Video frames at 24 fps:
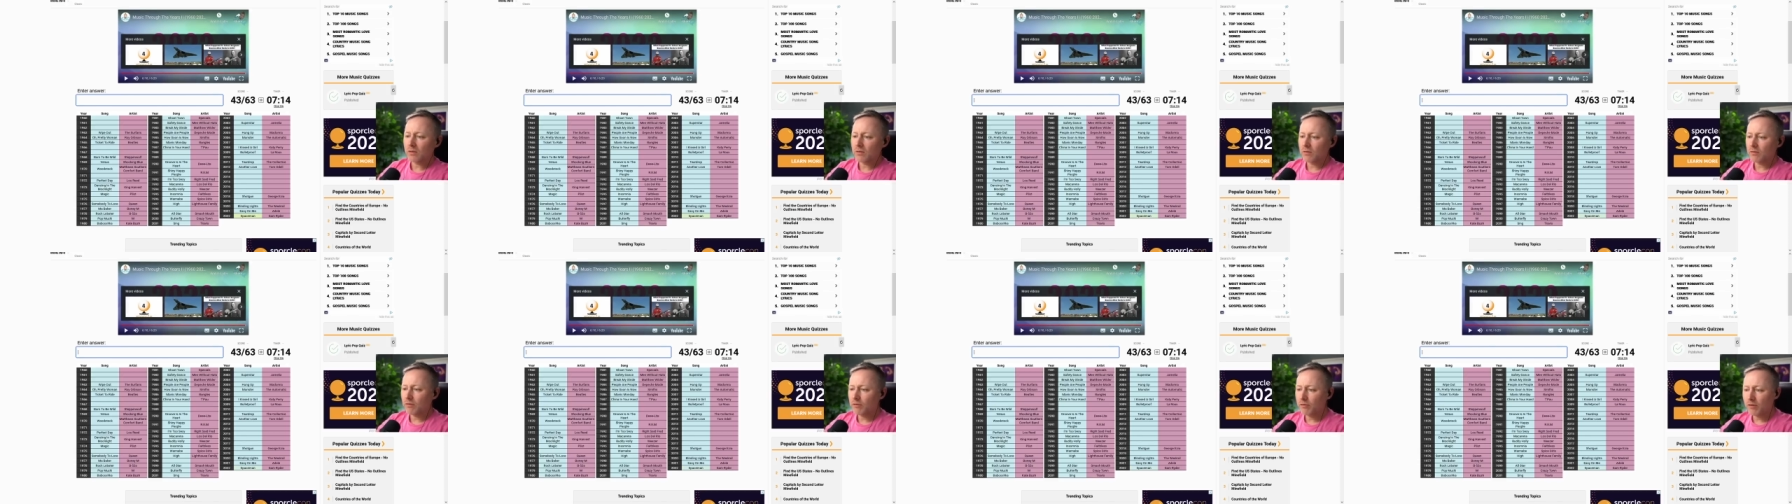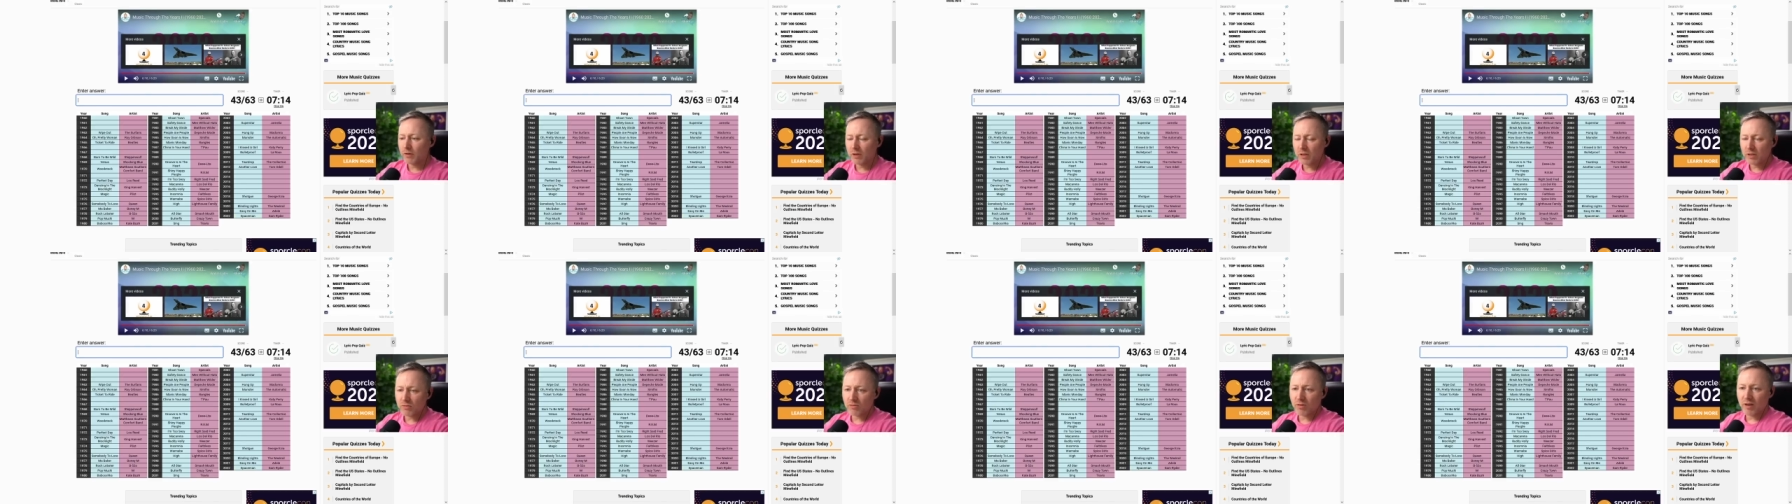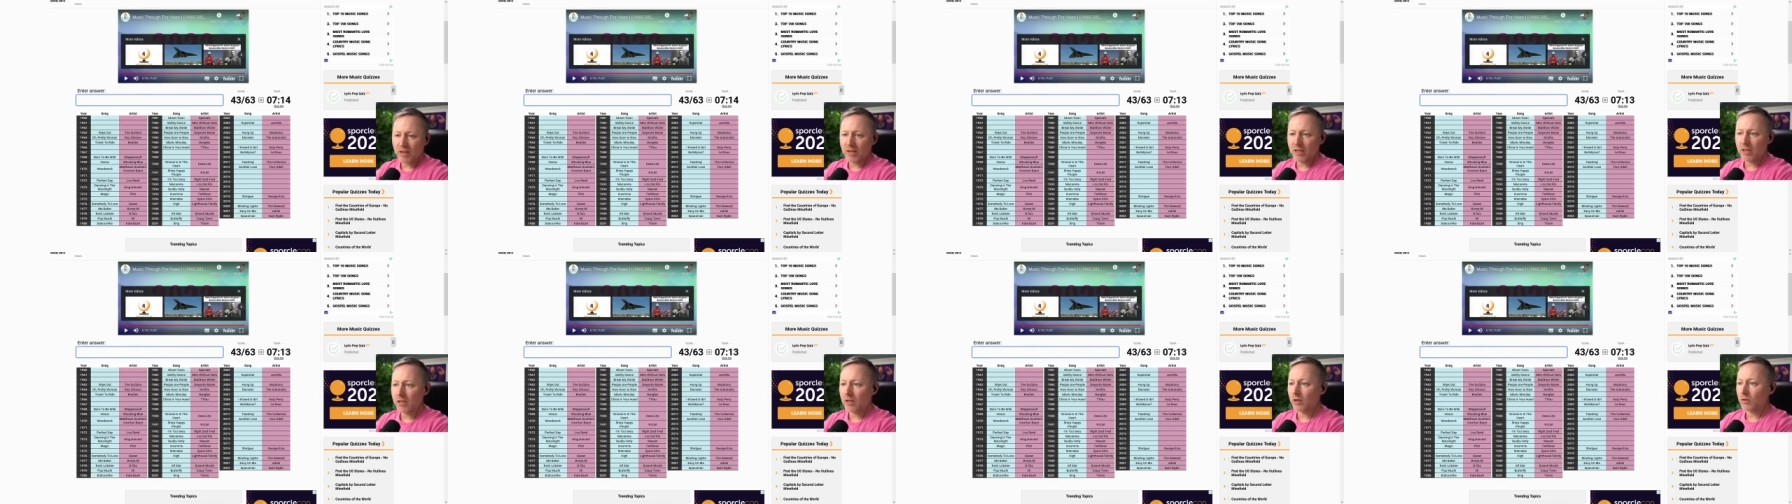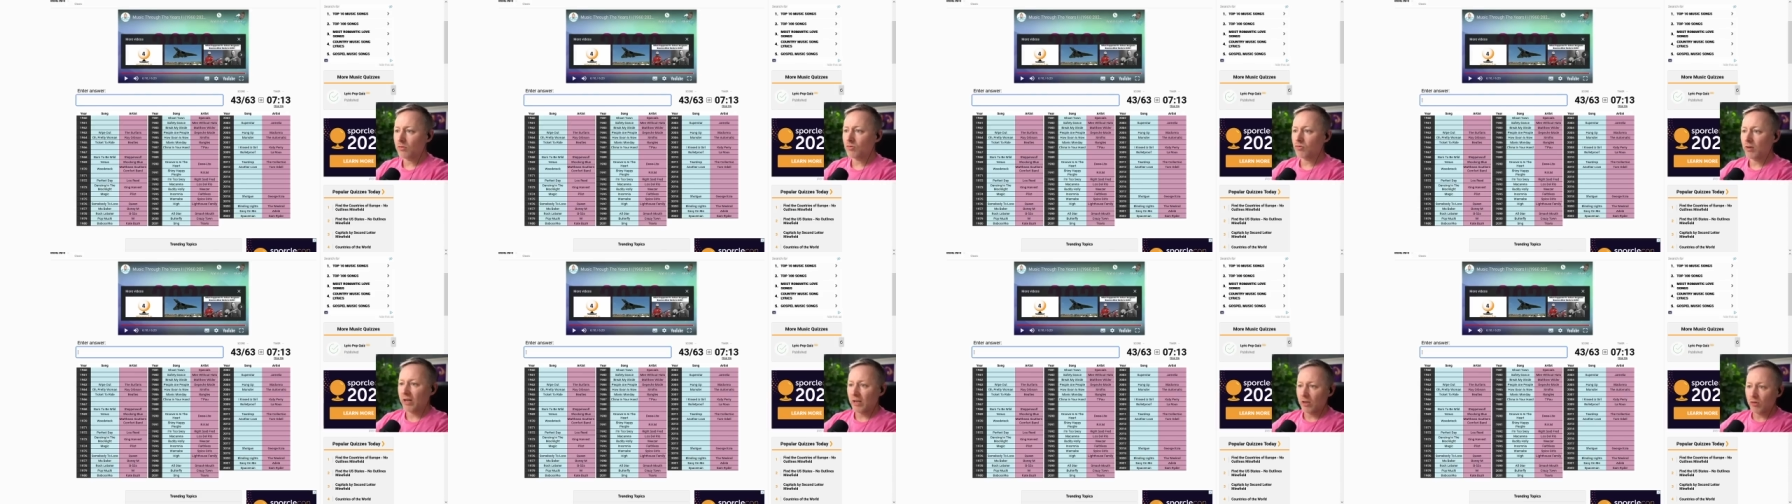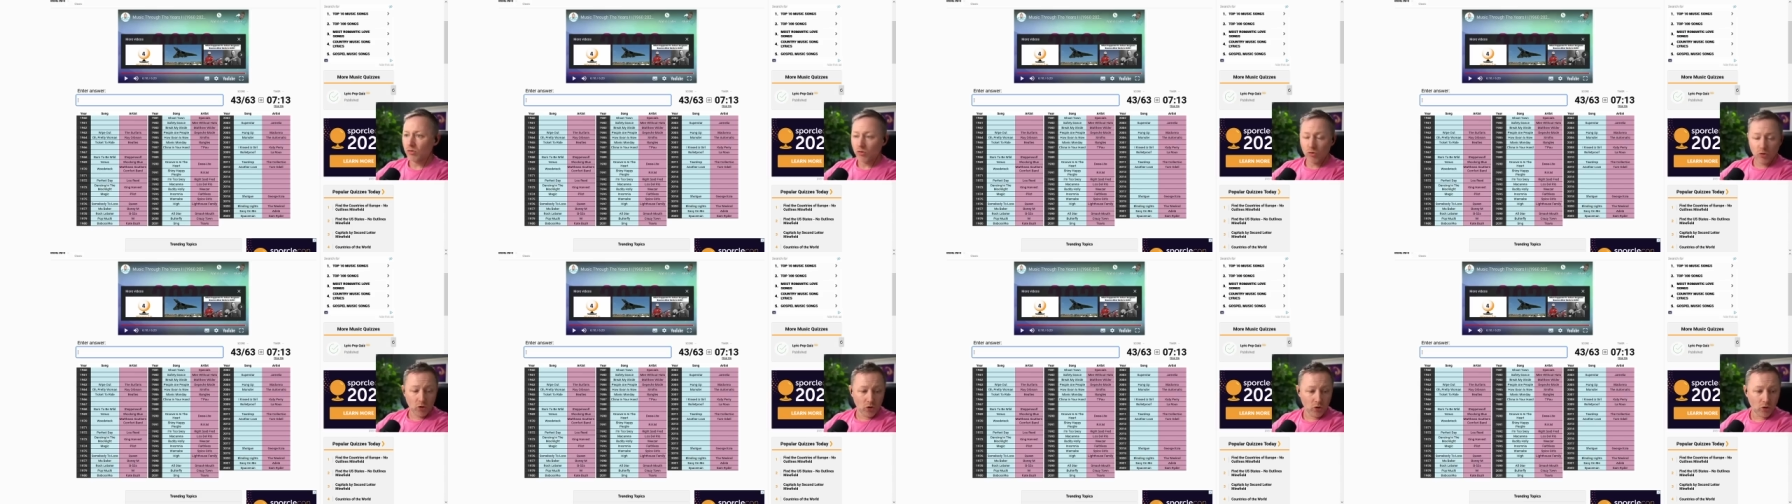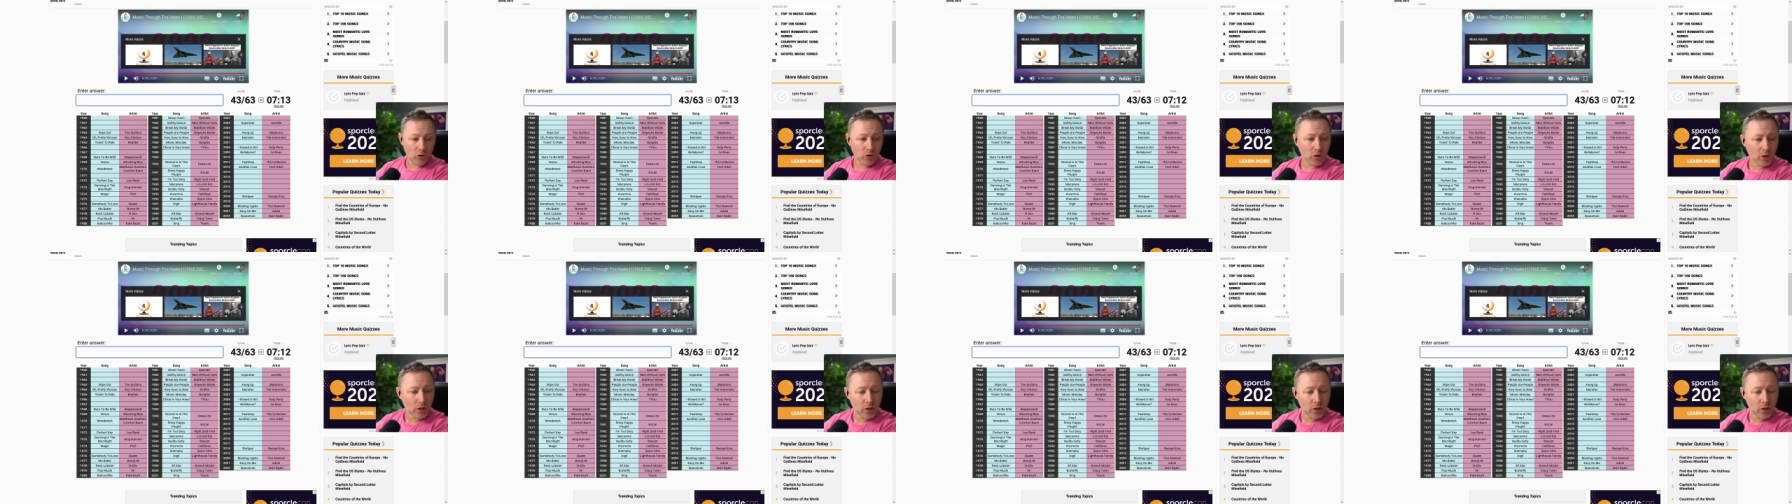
Fucking right here. Right now.